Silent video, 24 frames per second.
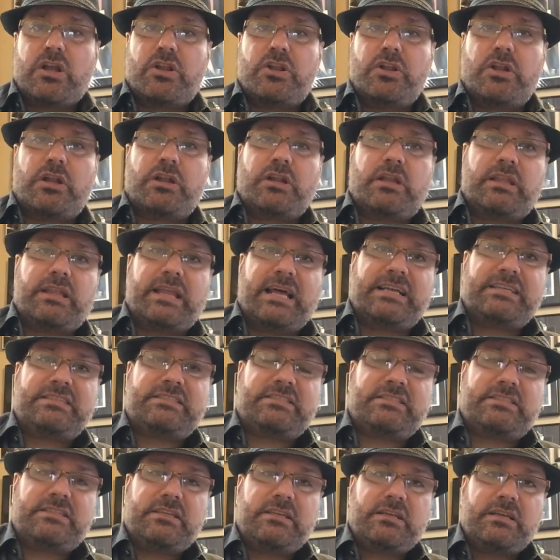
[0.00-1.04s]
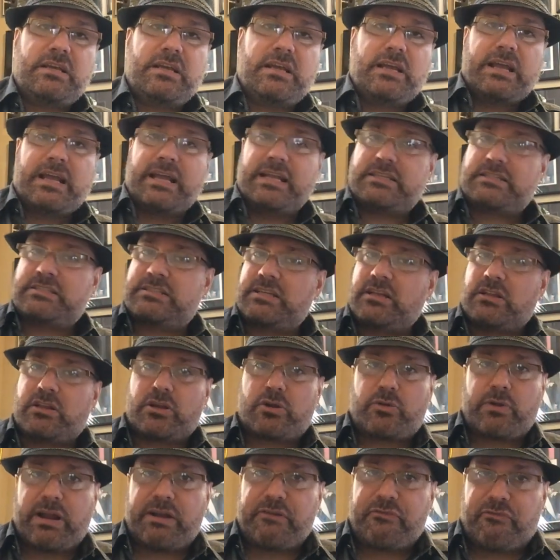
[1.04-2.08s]
nonetheless, is still
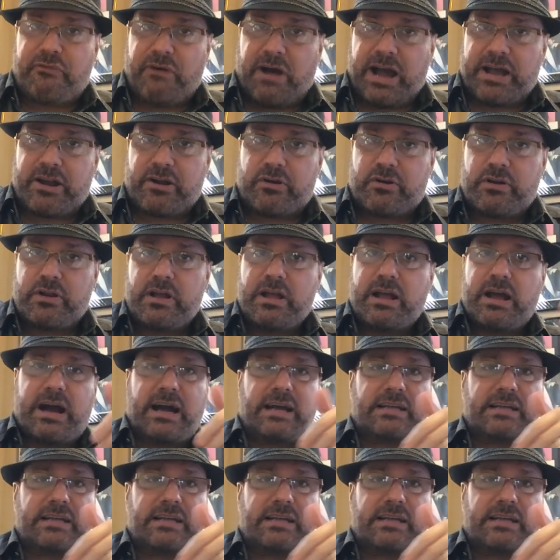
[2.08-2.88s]
a great fighter.